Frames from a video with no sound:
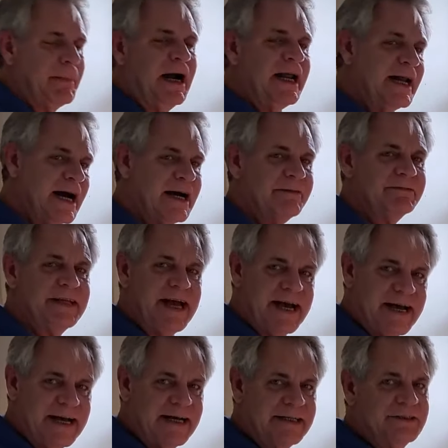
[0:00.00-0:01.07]
might have to
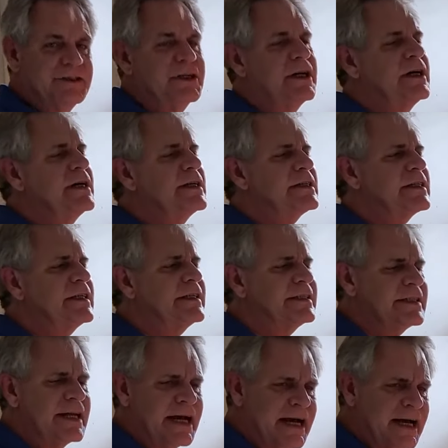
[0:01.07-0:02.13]
add just a
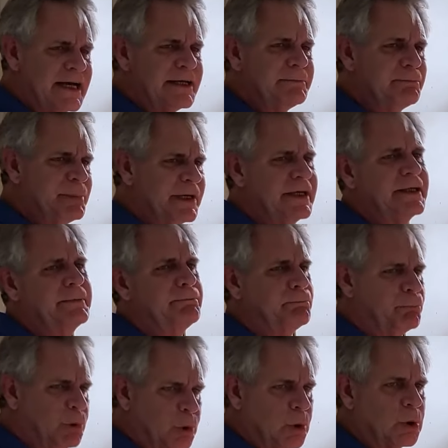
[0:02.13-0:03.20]
tad bit
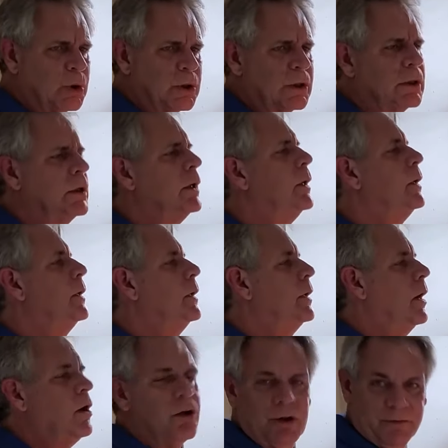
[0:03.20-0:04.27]
more
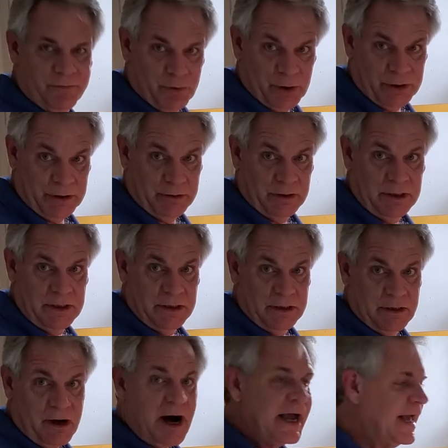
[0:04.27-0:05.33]
olive oil.
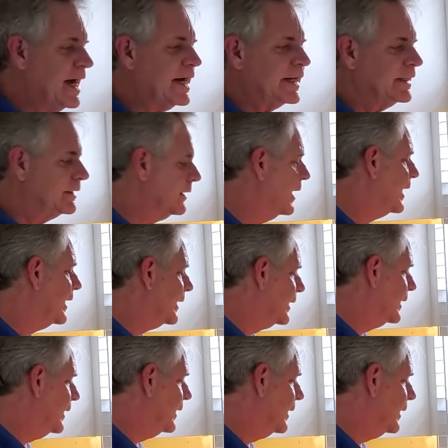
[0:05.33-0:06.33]
I added like,